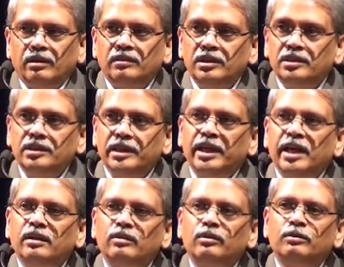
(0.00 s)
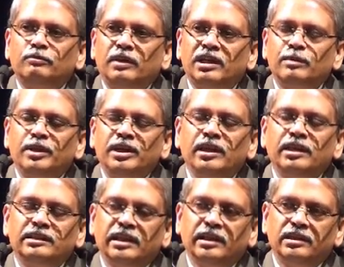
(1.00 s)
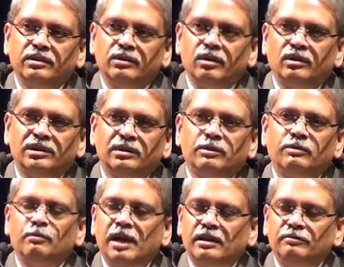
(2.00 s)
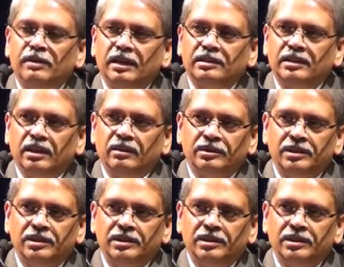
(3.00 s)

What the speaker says: Now this is again going to fundamentally change our concept of manufacturing.